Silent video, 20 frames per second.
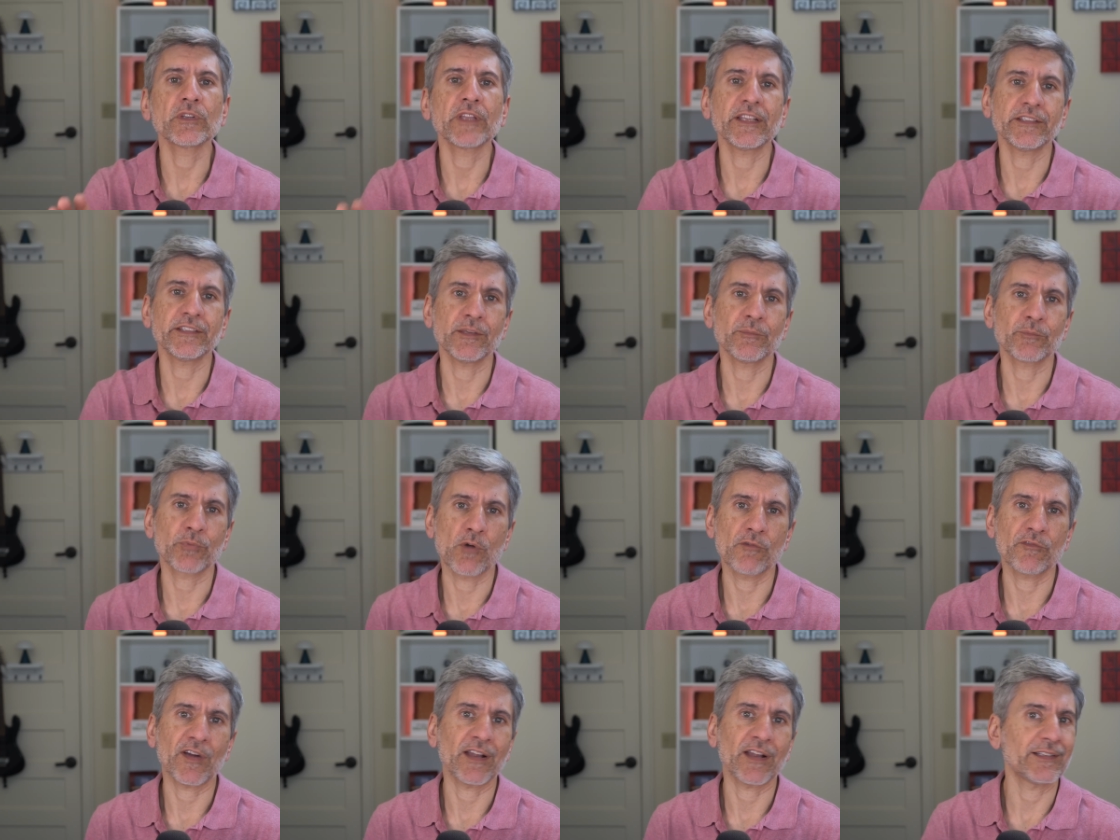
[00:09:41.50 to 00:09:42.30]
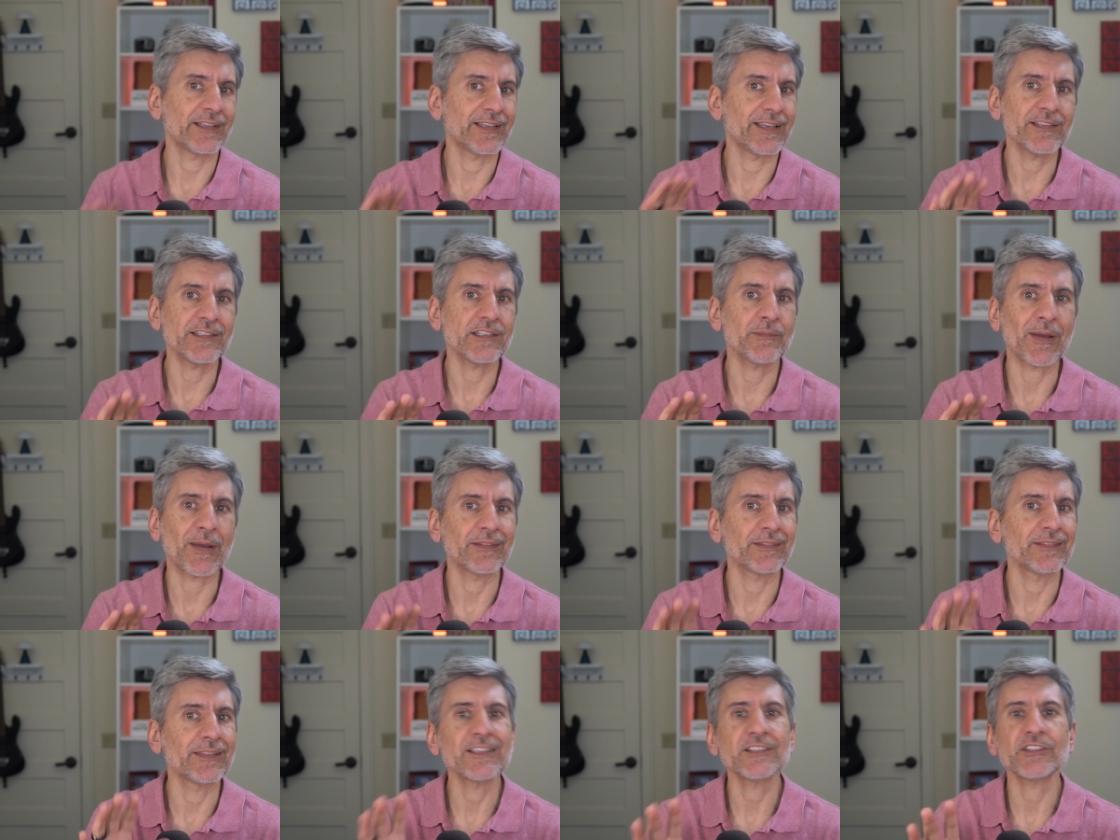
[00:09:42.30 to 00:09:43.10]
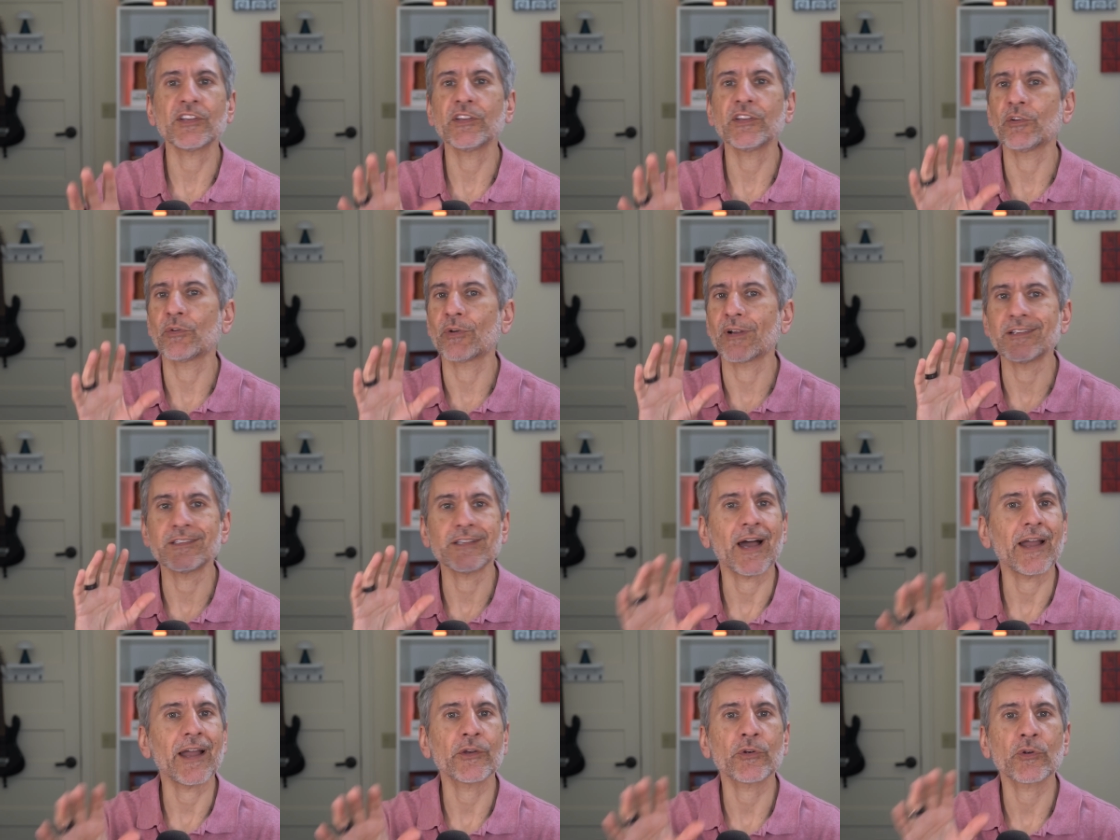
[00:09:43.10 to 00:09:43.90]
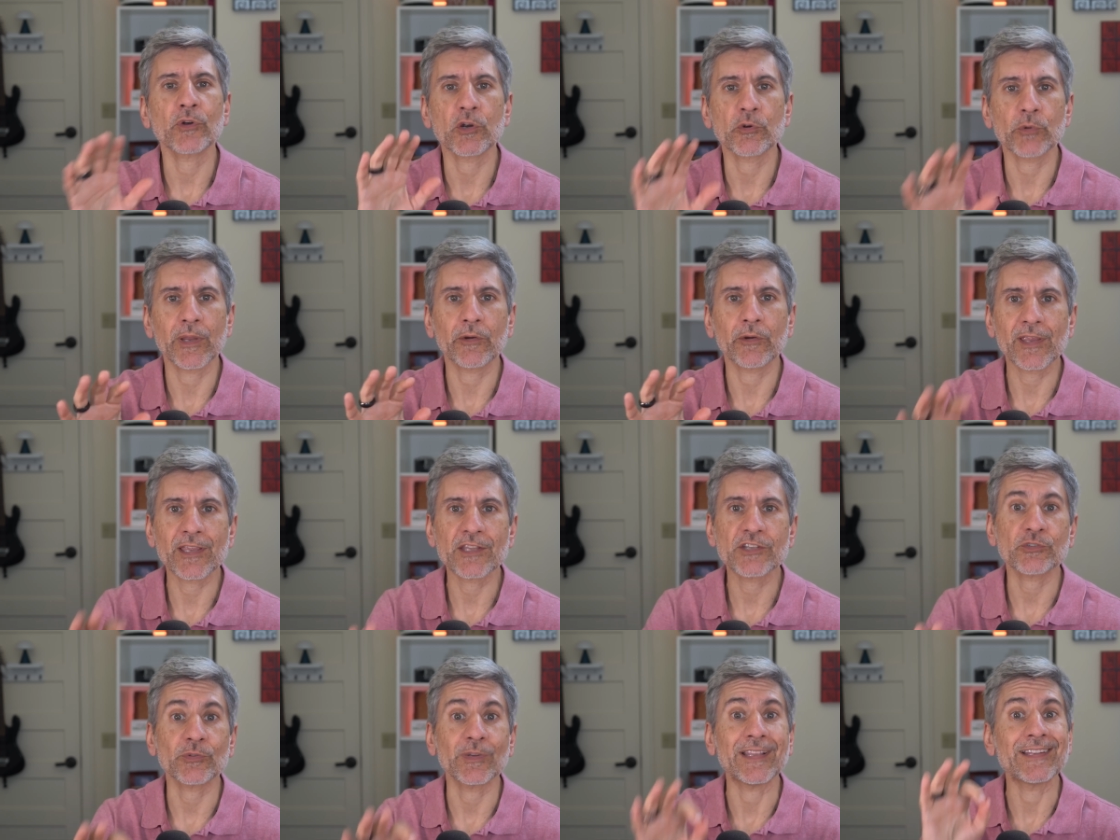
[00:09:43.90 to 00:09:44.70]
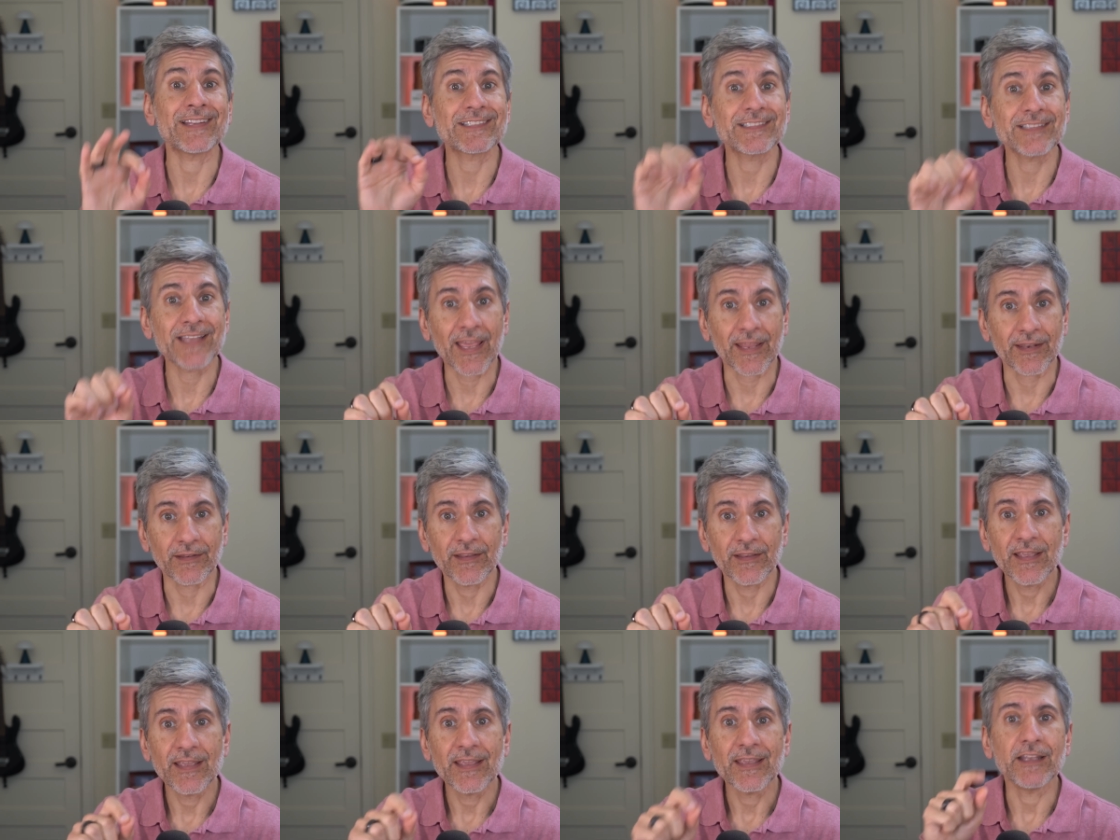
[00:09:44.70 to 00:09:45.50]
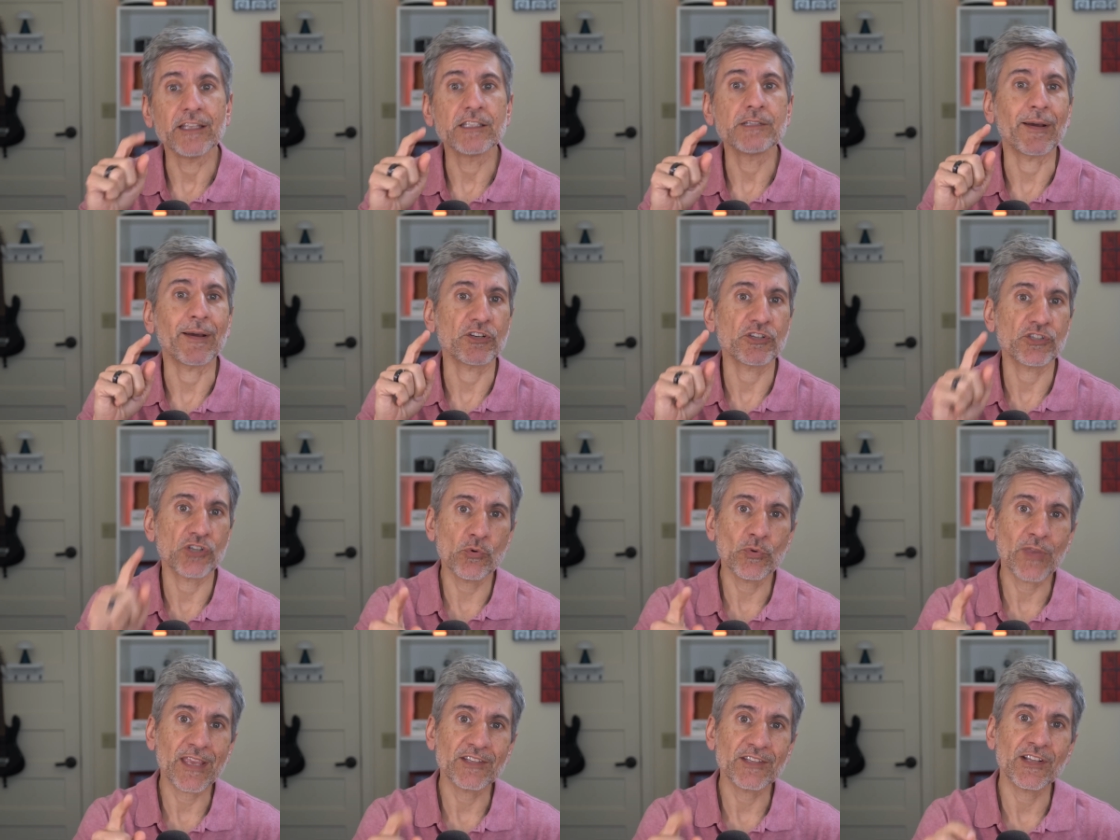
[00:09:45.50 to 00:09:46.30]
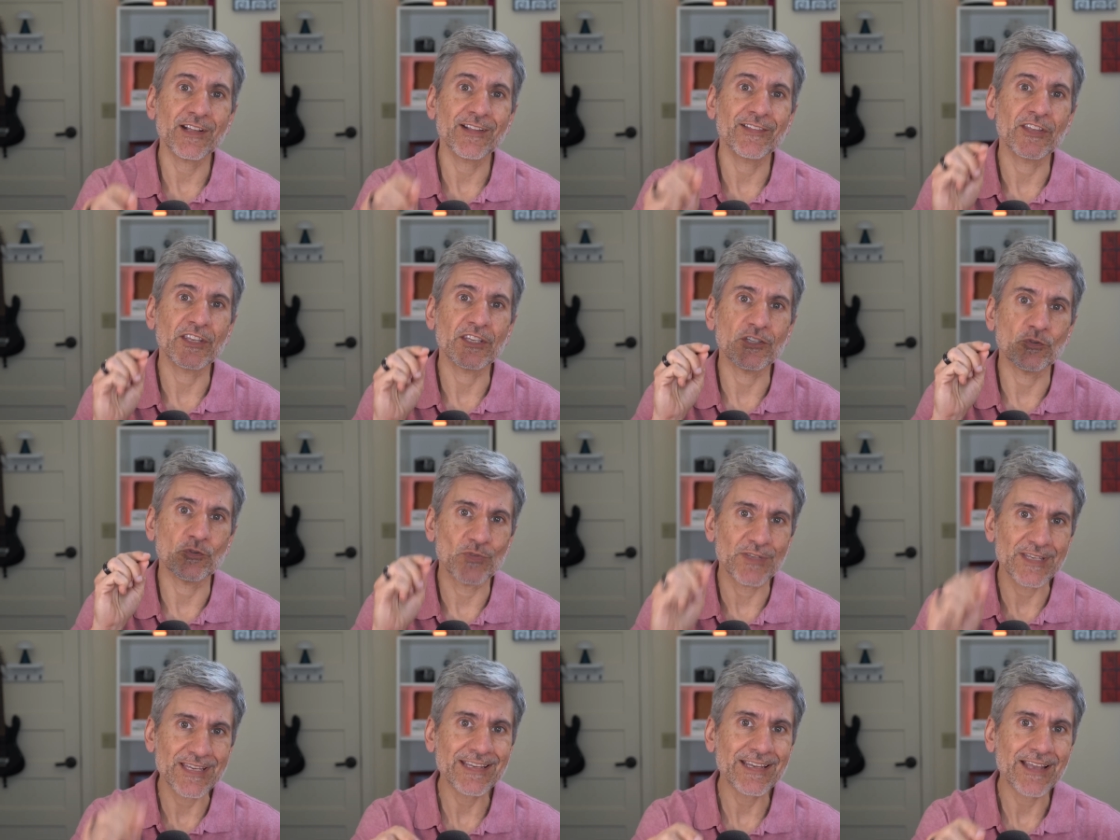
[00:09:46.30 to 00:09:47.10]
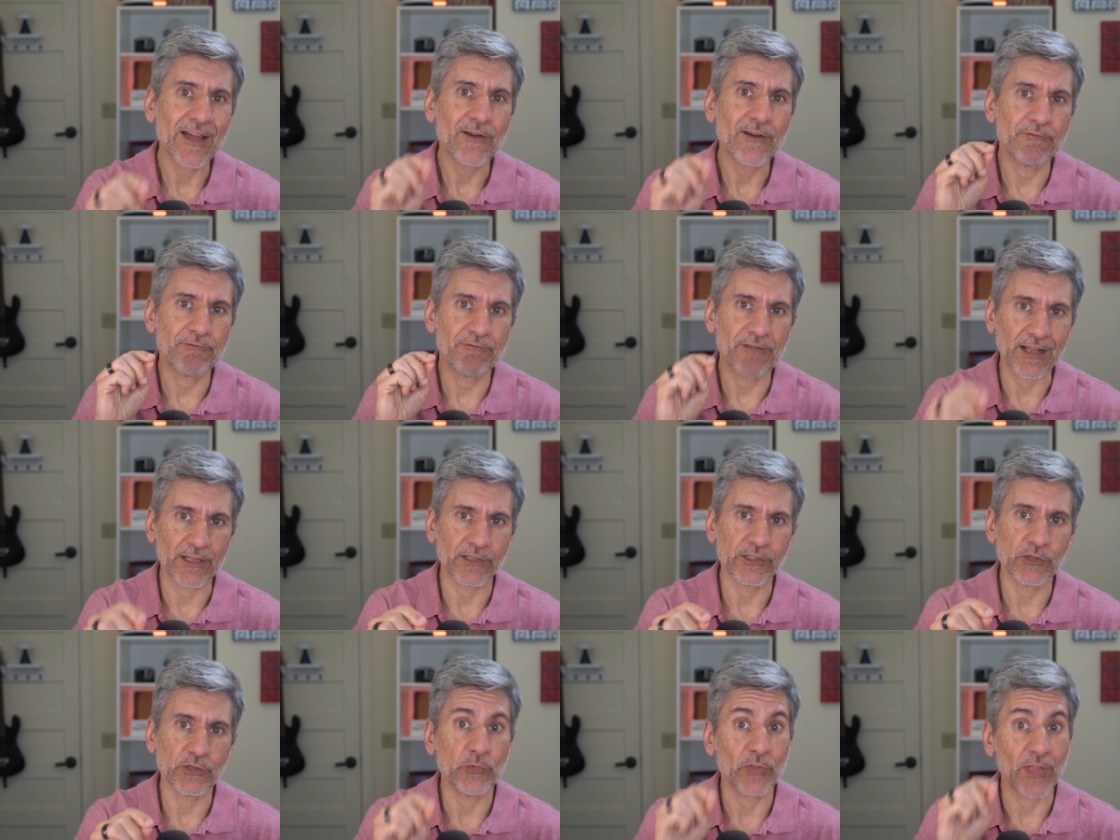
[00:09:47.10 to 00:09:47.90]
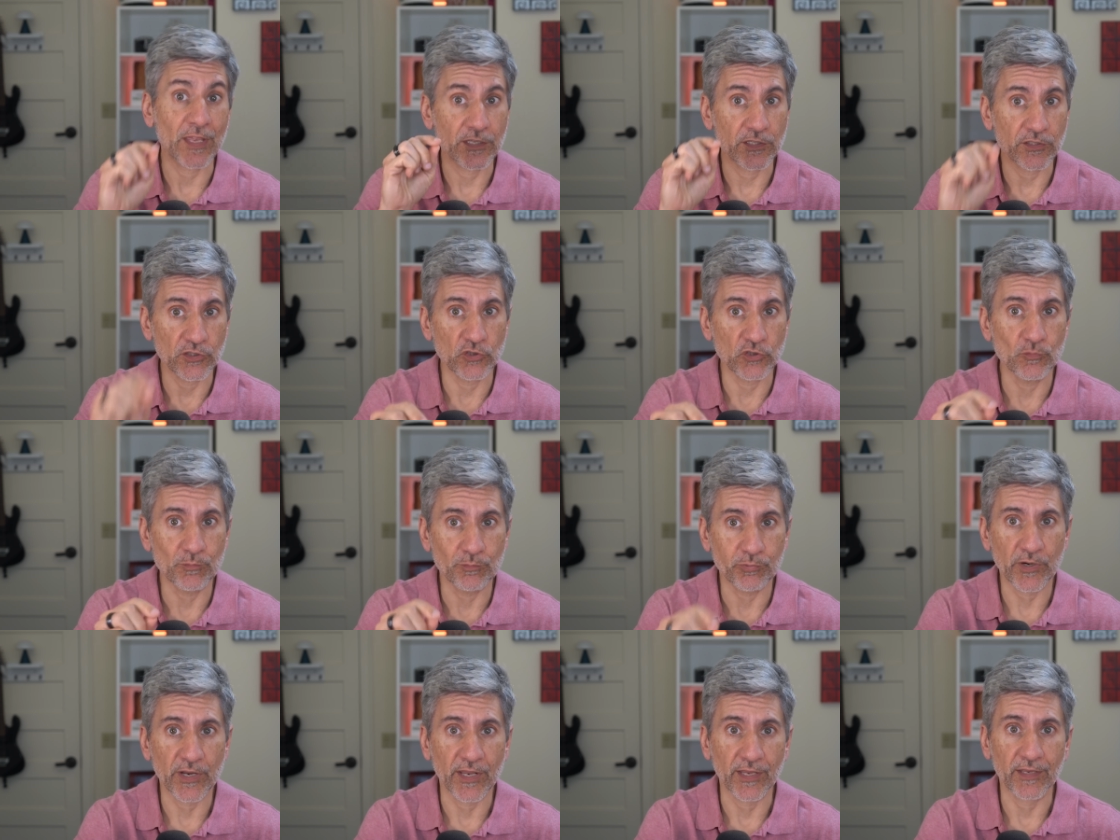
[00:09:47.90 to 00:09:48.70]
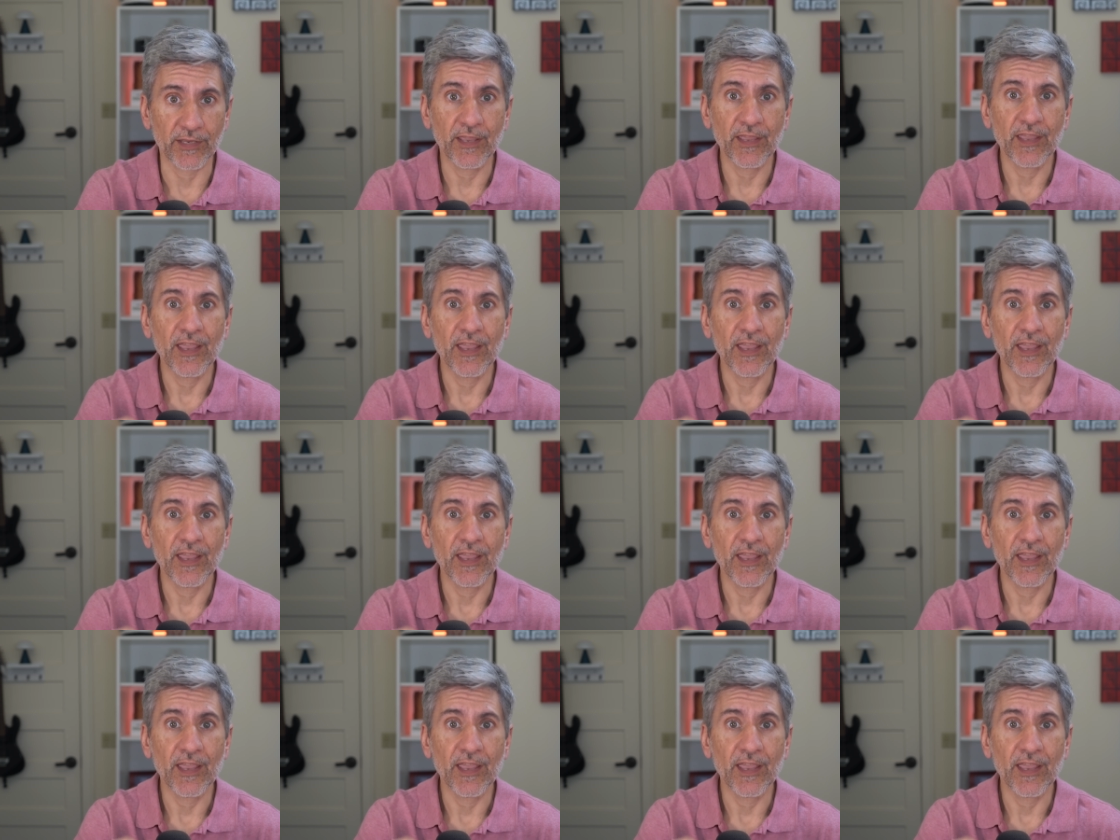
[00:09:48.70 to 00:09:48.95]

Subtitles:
LinkedIn profile isn't about listing your entire career history. Instead, it's about showcasing the unique value that you bring.